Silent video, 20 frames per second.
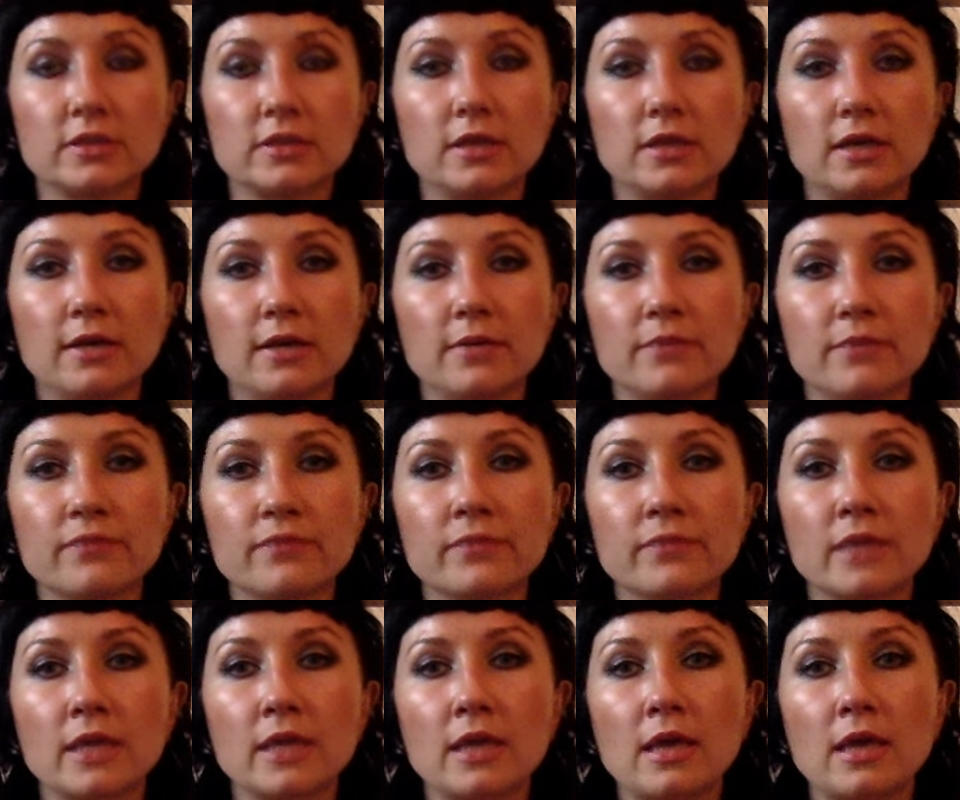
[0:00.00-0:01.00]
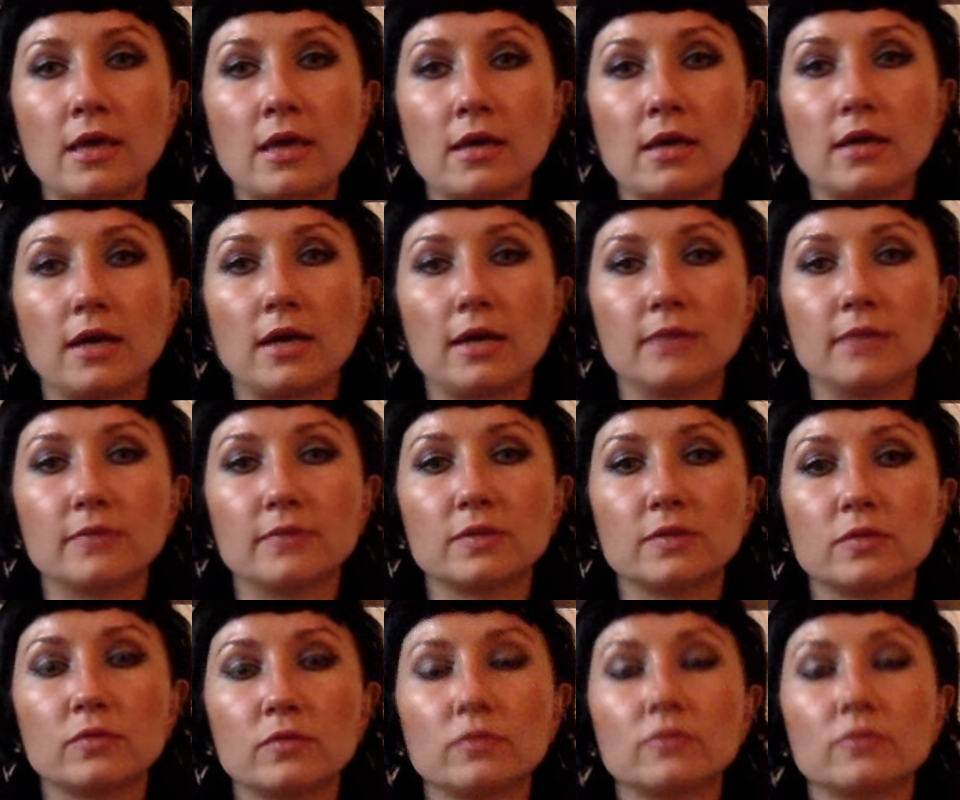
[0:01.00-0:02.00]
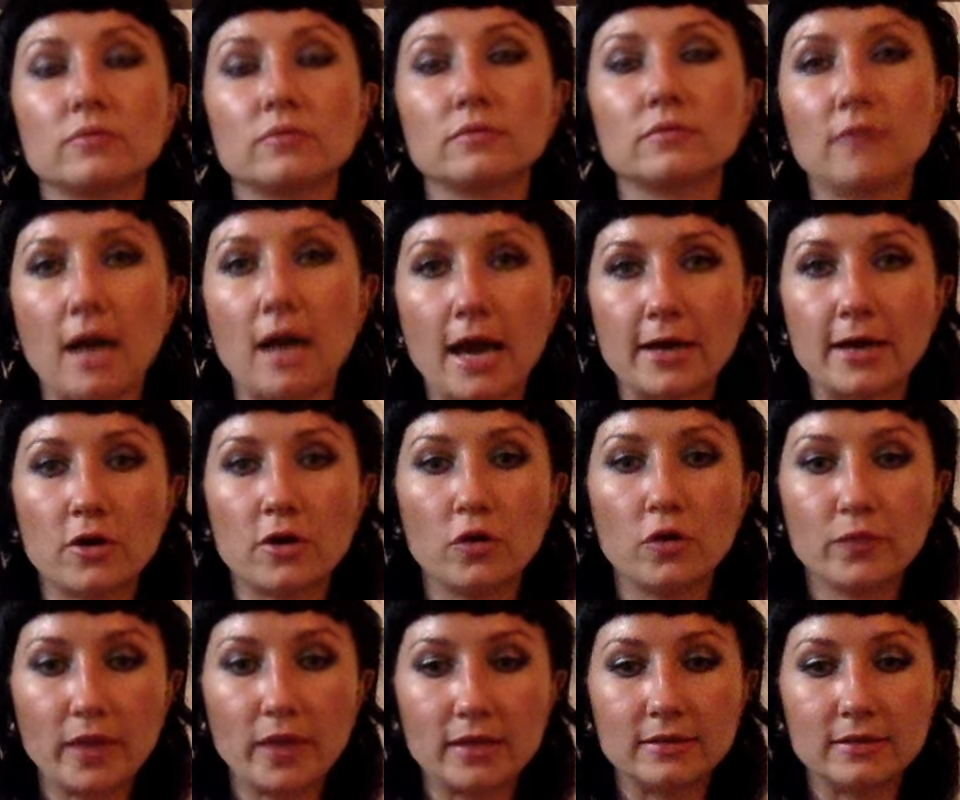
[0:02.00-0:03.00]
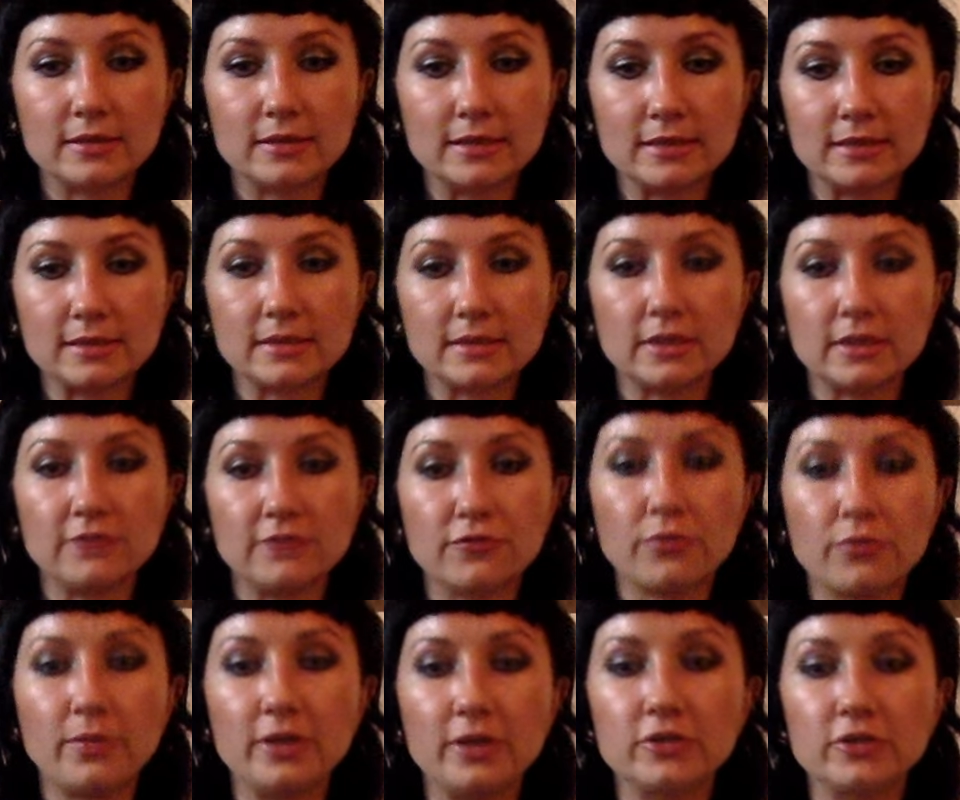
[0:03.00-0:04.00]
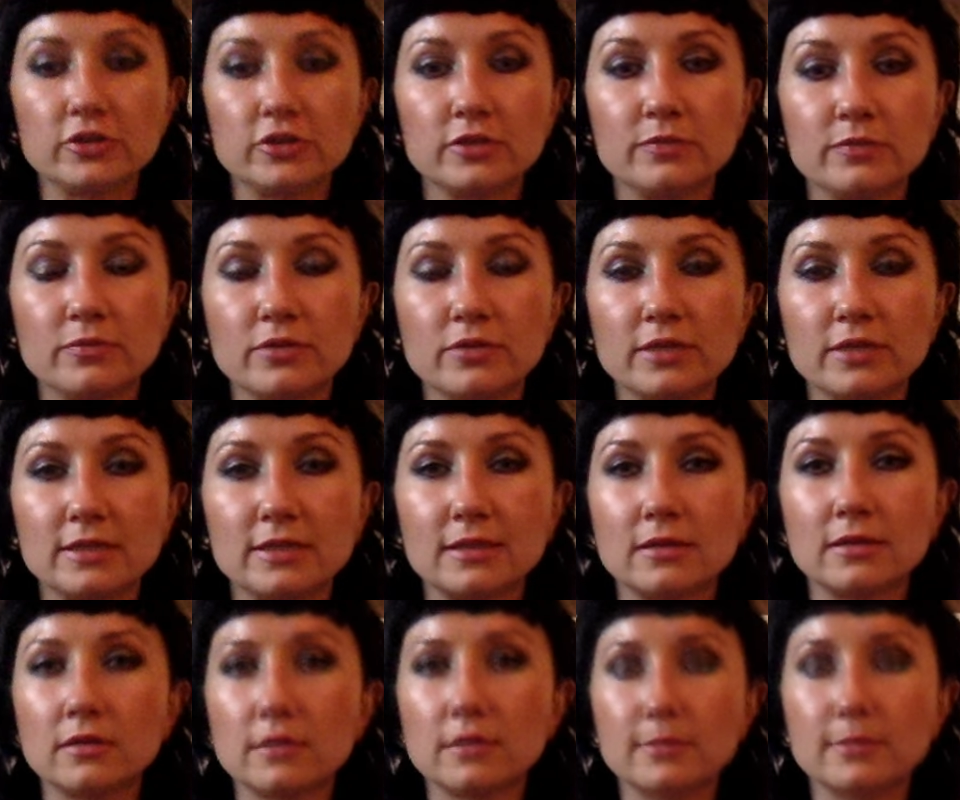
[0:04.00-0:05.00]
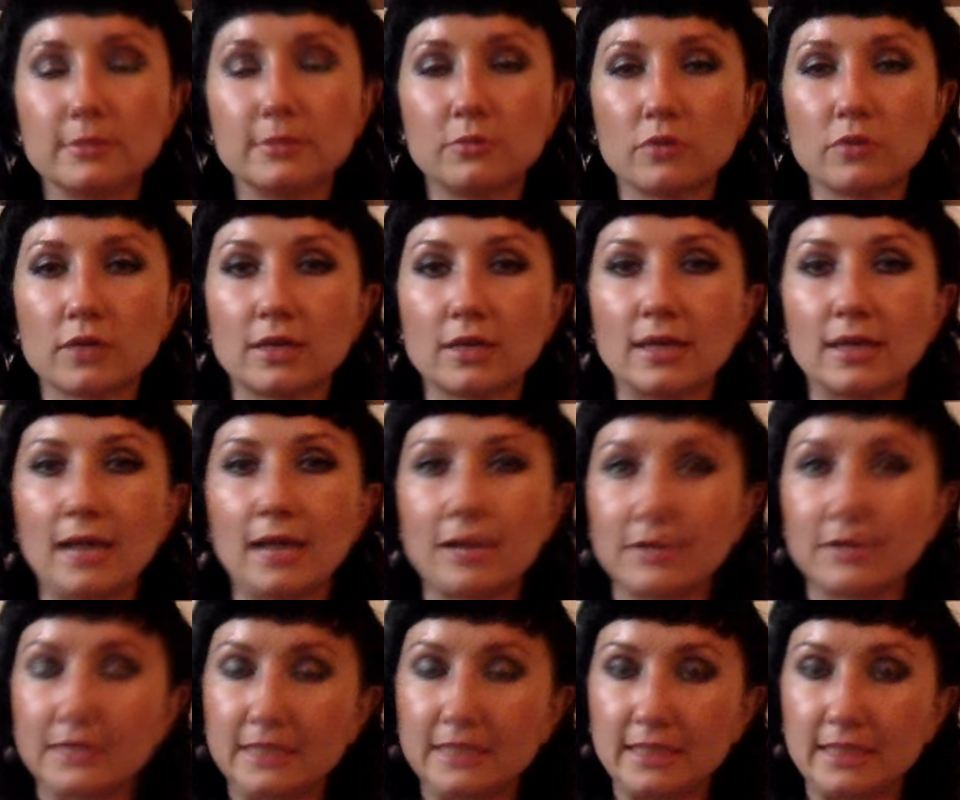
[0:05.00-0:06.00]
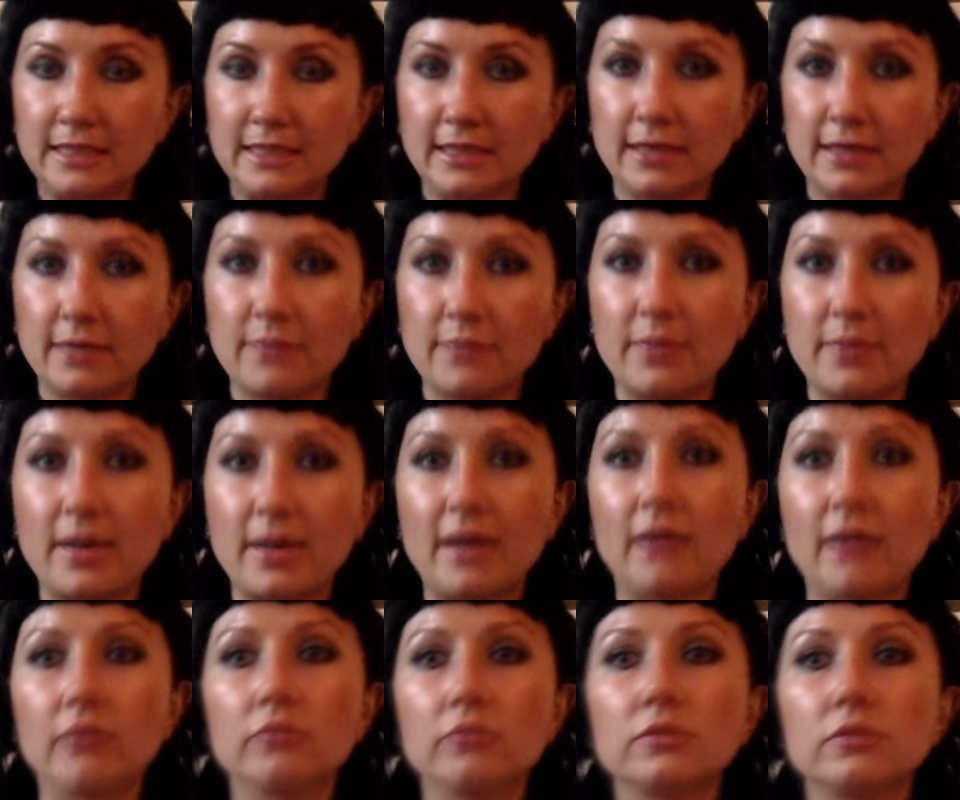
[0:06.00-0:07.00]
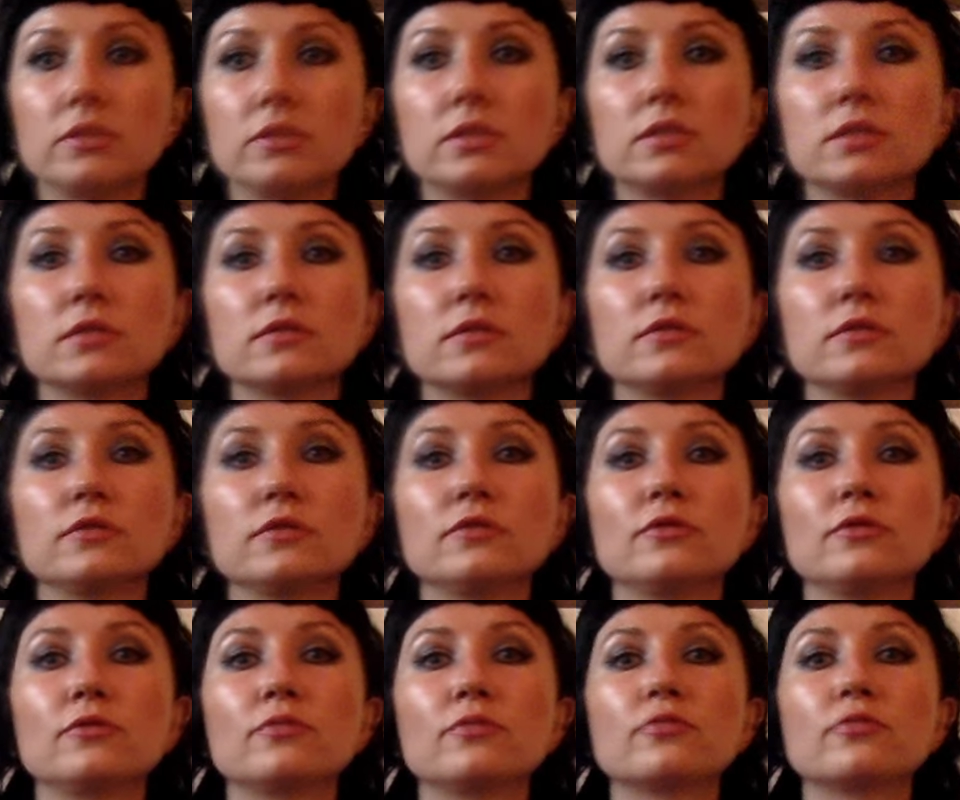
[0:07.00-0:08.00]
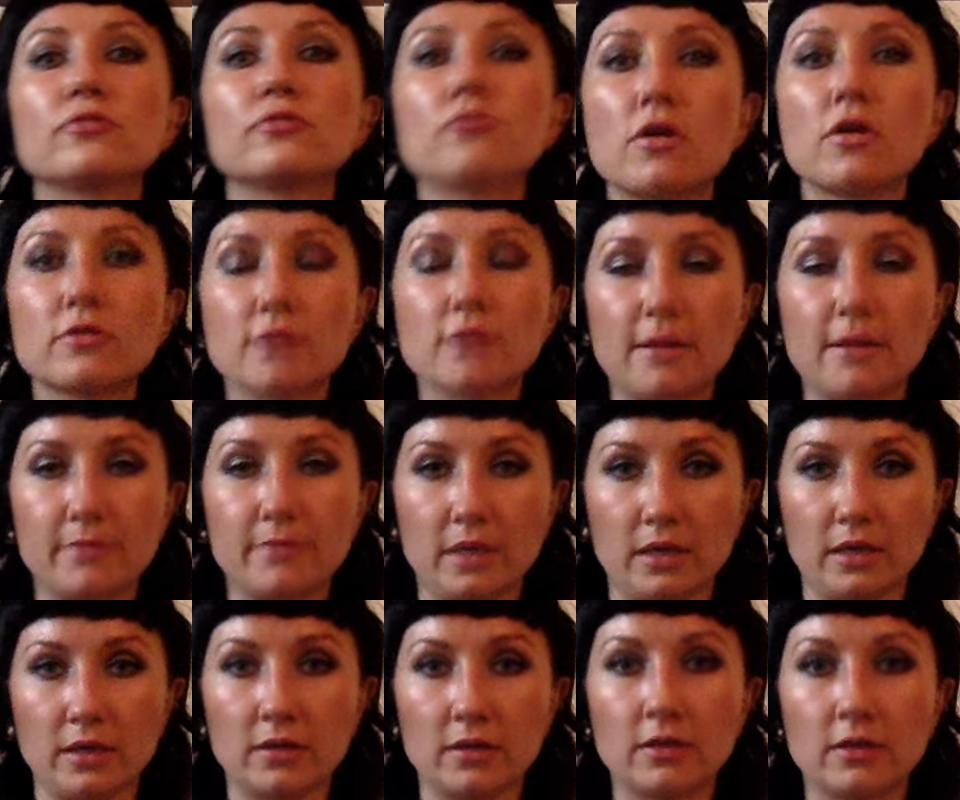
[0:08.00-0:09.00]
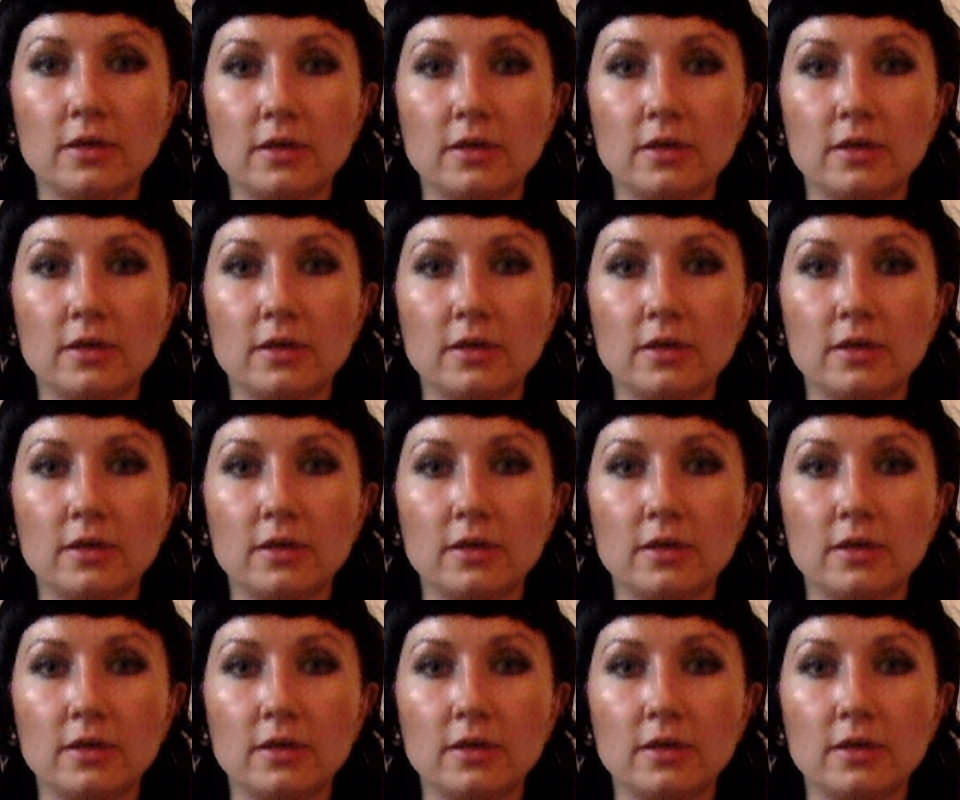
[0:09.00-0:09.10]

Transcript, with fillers: Um, um, so I hope that this information brings a little bit more clarity about you know programming.